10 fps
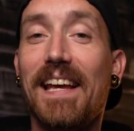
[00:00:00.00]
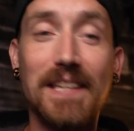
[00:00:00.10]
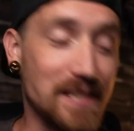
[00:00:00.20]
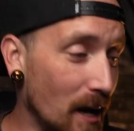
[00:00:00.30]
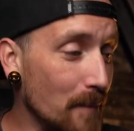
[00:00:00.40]

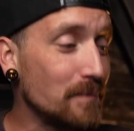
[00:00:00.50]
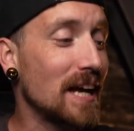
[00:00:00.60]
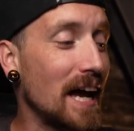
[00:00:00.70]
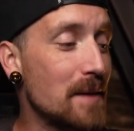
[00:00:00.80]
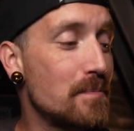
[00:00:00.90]
Some
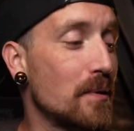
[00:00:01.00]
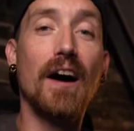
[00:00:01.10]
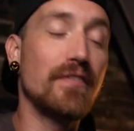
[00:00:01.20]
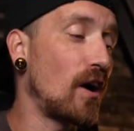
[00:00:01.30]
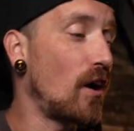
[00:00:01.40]
type
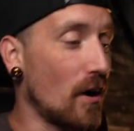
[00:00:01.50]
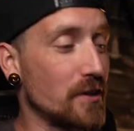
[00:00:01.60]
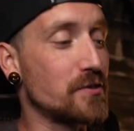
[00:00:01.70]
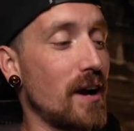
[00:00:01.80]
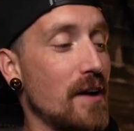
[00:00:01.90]
of a
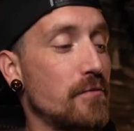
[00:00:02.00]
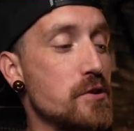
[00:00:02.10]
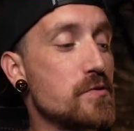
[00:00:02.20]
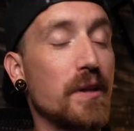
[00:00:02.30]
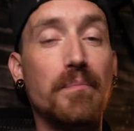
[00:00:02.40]
hard drive where
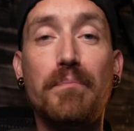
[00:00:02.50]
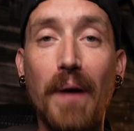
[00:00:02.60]
you can